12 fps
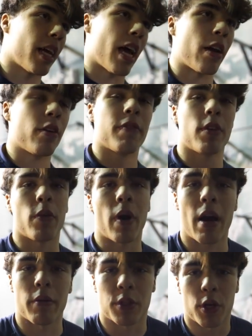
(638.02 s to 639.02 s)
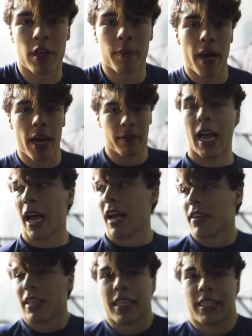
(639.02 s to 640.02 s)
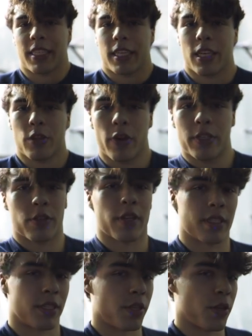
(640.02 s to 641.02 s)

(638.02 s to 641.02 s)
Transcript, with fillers: I don't even know how it's already bad. I, I got like six other exercises to